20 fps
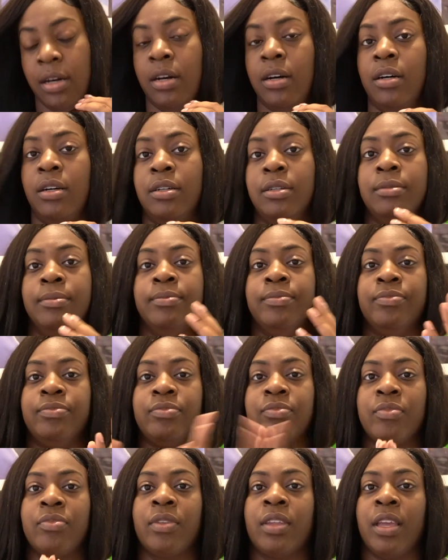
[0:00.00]

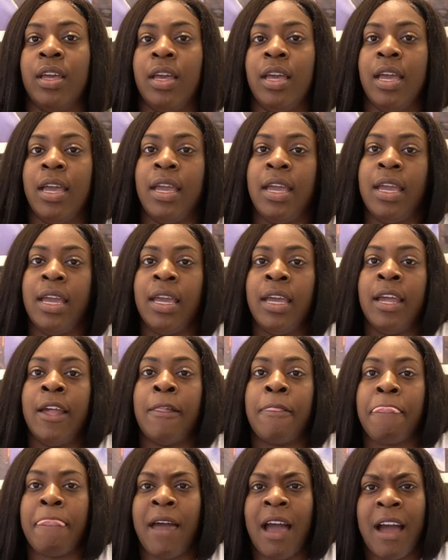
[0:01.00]

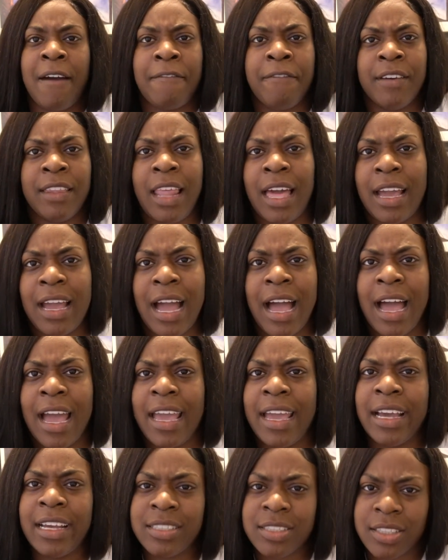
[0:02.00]
I feel like
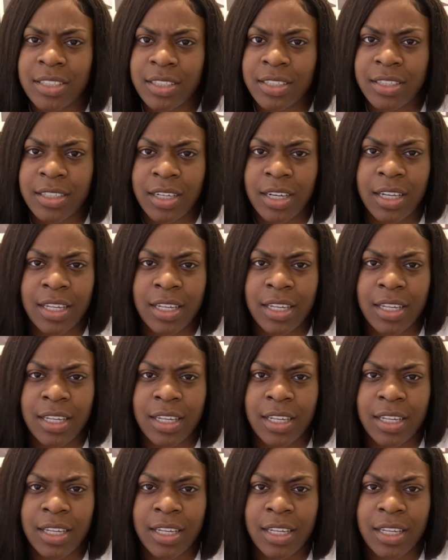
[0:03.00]
I answered